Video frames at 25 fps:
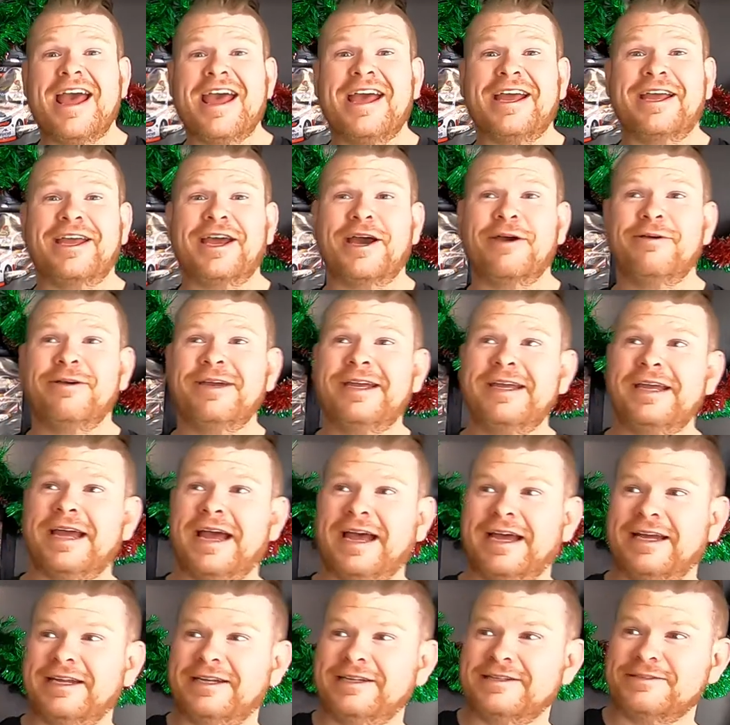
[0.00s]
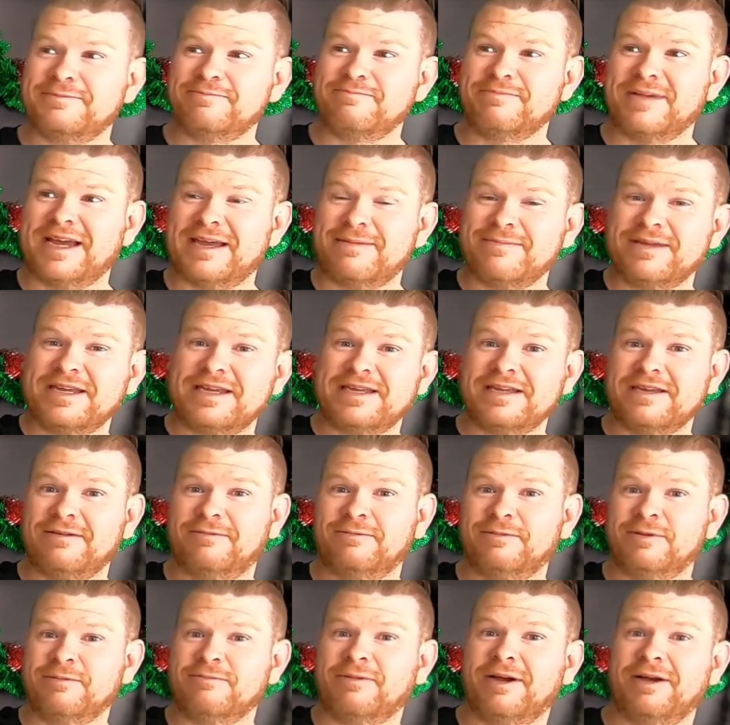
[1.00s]
echoey, and maybe
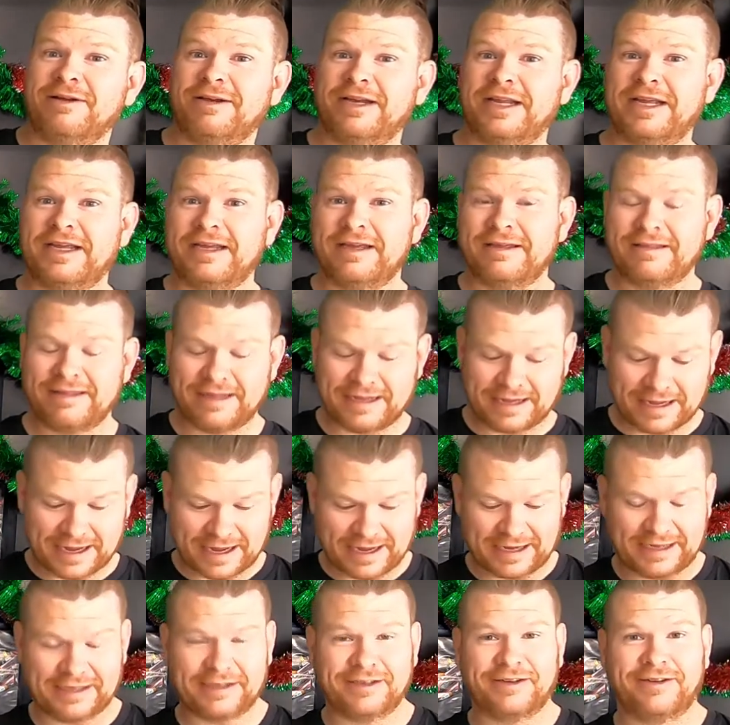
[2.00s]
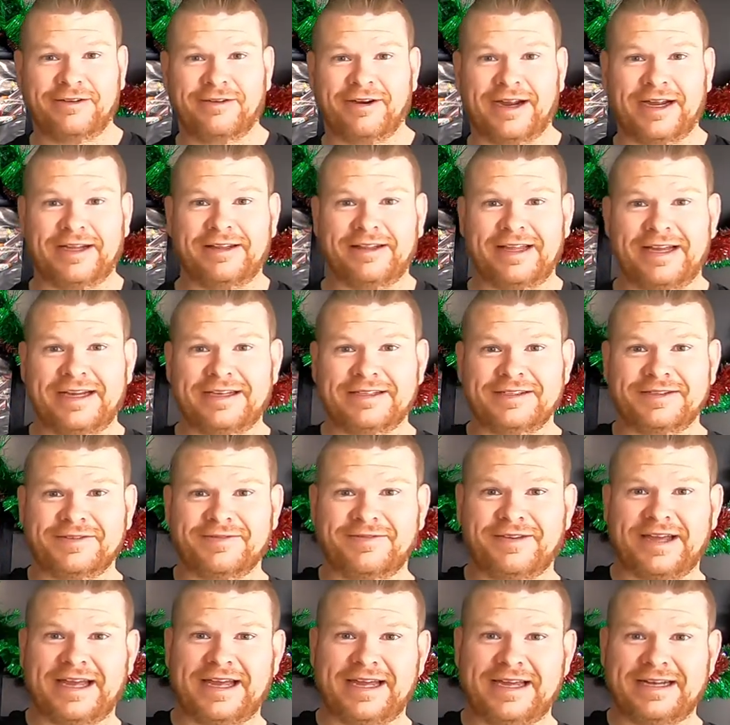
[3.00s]
we won't hear the Craig Lowndes
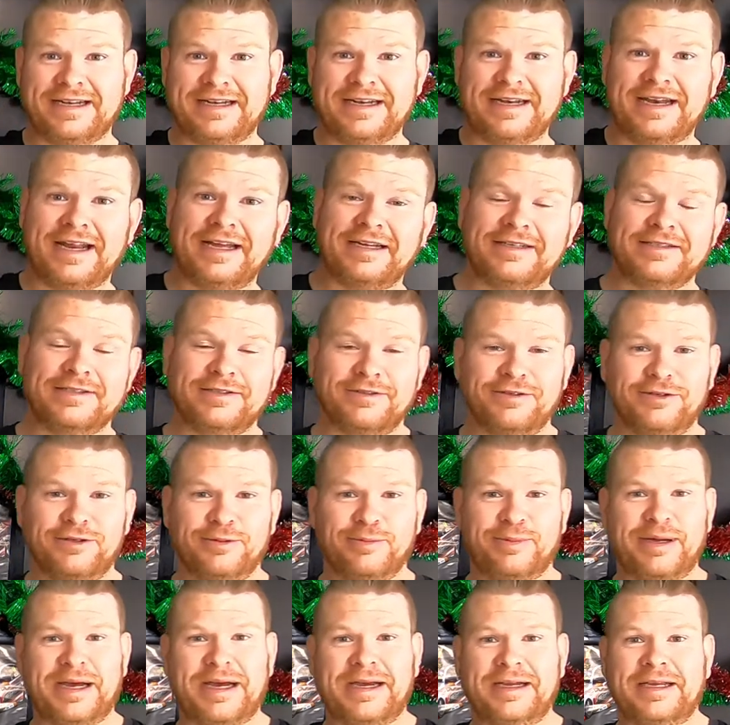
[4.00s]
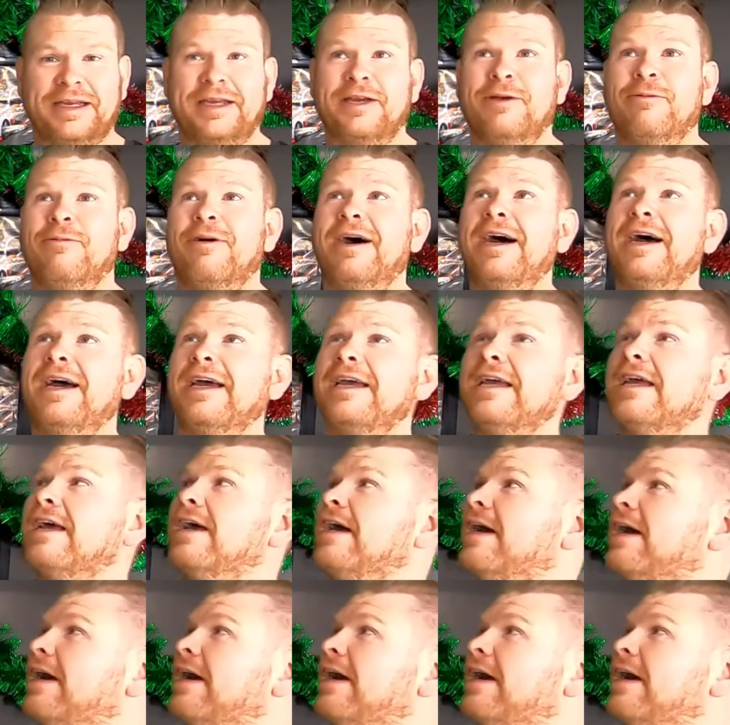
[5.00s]
fan next door barking away.